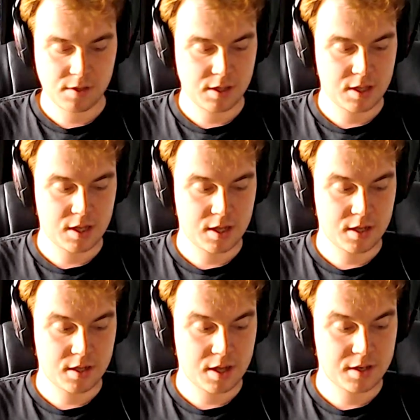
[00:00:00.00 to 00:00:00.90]

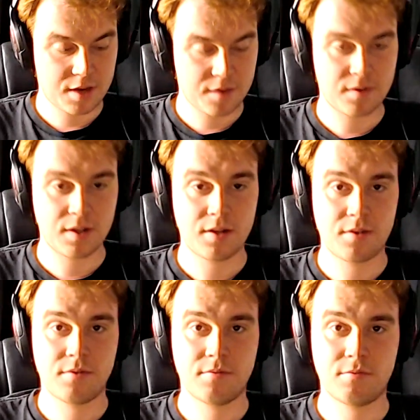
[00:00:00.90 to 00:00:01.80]
I definitely
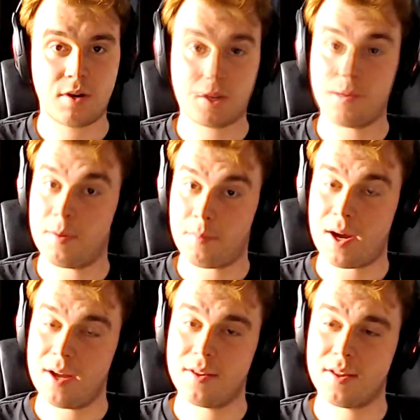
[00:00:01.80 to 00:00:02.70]
recommend
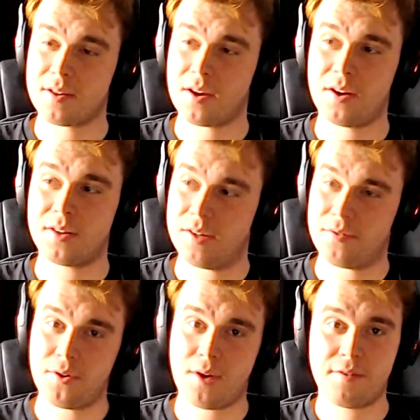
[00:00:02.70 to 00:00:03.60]
buying this card if
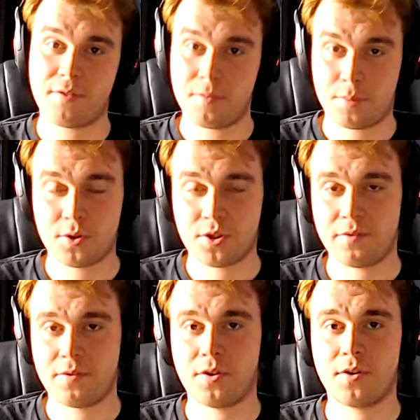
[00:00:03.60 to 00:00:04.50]
you have the budget
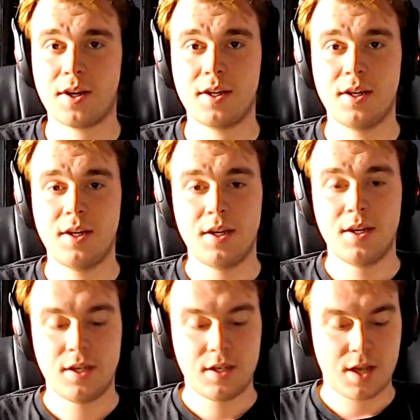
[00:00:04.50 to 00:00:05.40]
for it.
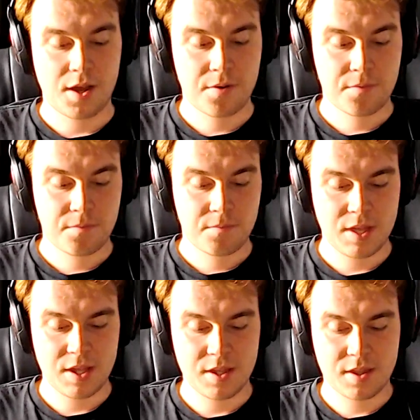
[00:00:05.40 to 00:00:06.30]

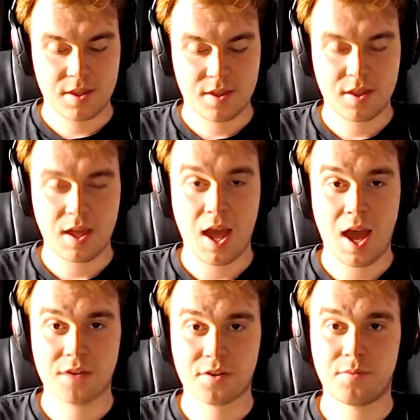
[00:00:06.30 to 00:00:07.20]
It
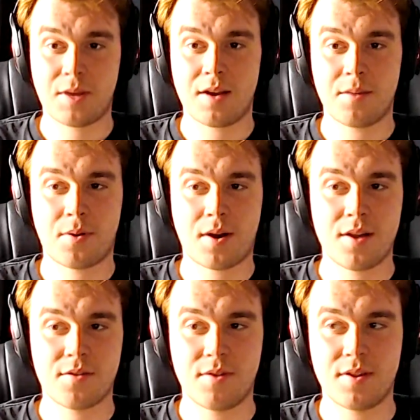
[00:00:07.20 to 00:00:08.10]
has come down in
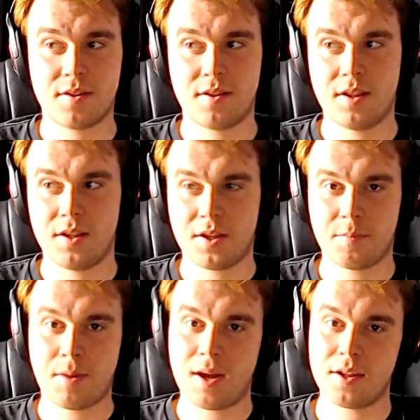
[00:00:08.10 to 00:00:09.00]
price recently. You can
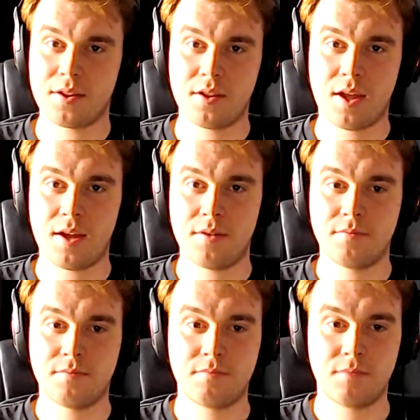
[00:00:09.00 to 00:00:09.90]
buy
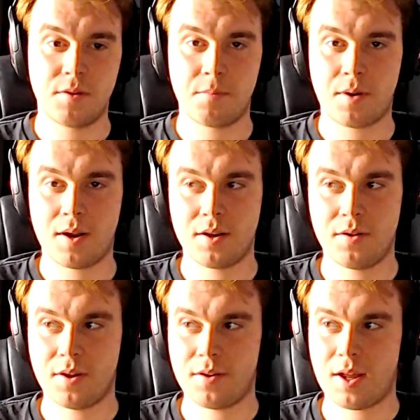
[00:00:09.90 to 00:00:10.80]
them brand new
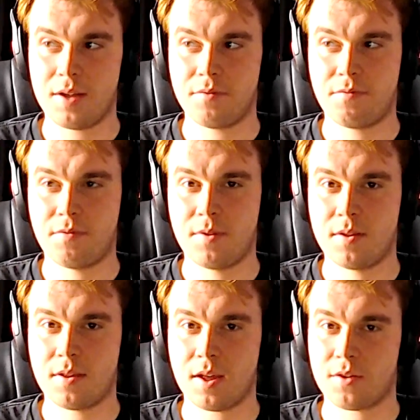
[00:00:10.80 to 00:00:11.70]
now, like
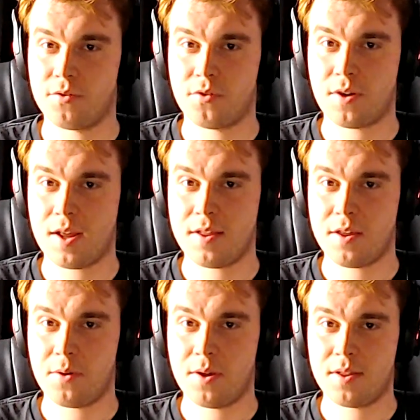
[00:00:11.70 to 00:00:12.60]
680
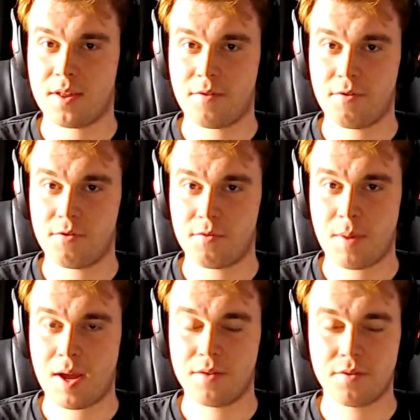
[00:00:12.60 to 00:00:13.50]
quid,
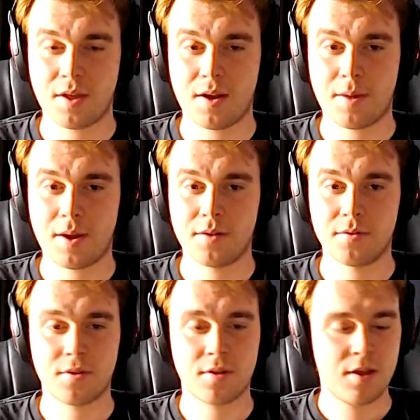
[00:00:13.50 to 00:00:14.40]
£700 thereabouts.